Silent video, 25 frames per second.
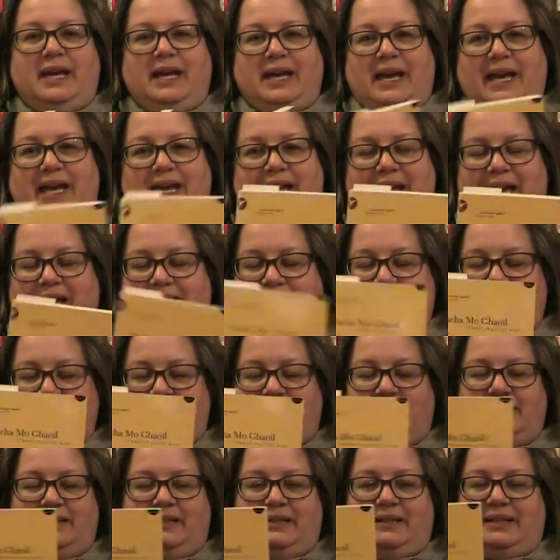he has
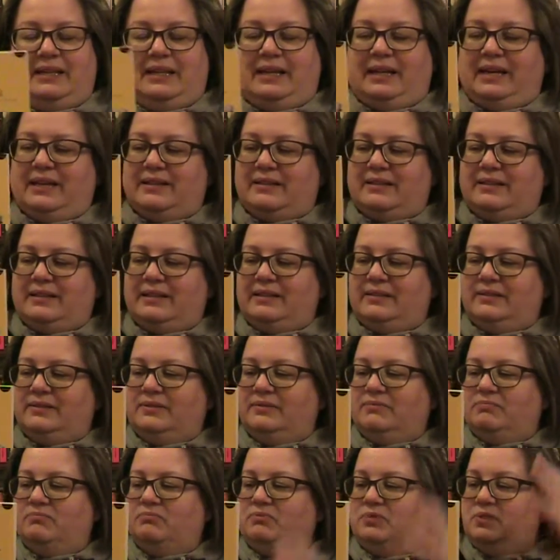a
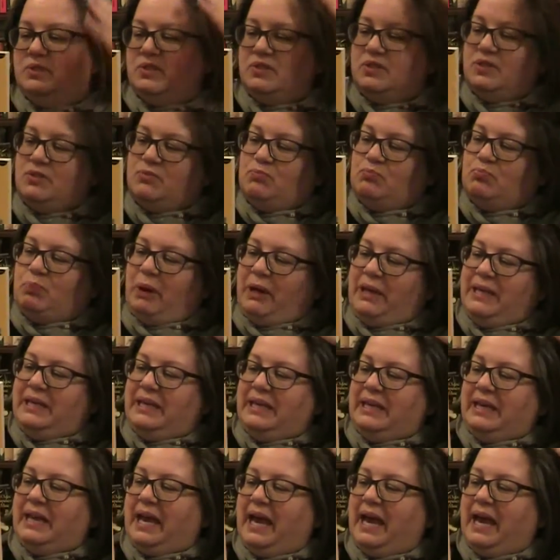little spiky